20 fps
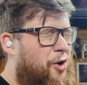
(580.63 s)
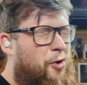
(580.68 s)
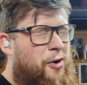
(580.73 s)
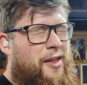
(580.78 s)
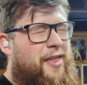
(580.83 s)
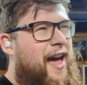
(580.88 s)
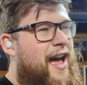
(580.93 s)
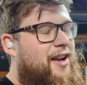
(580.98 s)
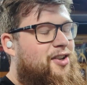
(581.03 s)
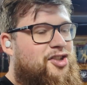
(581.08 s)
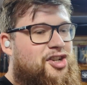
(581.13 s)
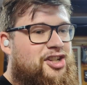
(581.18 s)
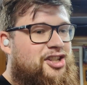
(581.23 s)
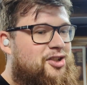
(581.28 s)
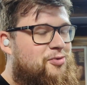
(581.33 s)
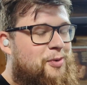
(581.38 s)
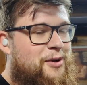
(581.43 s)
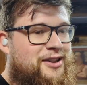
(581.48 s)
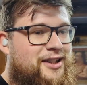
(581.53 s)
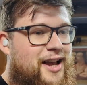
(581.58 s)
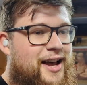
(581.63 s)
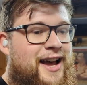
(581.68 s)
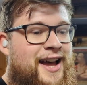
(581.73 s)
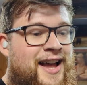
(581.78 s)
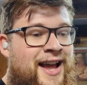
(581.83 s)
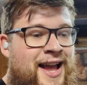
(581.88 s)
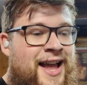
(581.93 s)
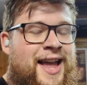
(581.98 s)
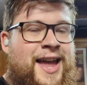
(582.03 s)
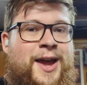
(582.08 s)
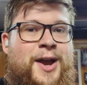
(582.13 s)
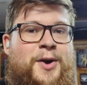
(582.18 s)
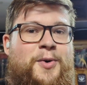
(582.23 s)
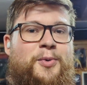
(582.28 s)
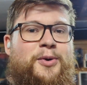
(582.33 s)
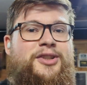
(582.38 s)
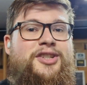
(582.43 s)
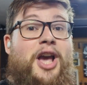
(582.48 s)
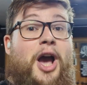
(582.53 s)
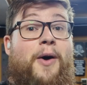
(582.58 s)
all of that just
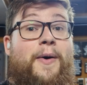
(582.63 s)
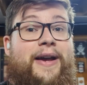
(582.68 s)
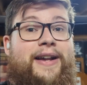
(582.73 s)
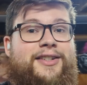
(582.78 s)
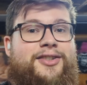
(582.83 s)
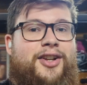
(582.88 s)
was going.